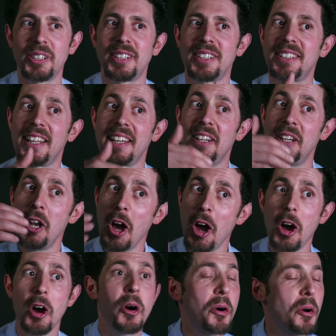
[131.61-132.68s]
She's like,
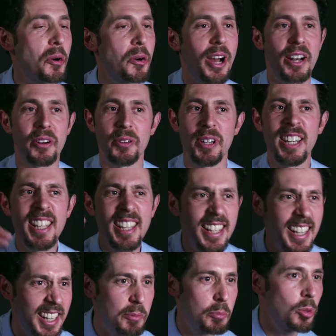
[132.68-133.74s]
no, I don't need
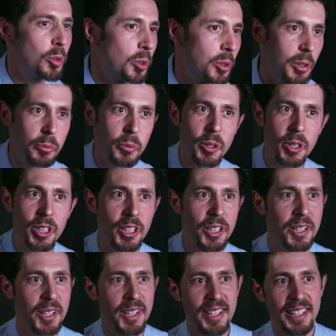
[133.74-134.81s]
any more work.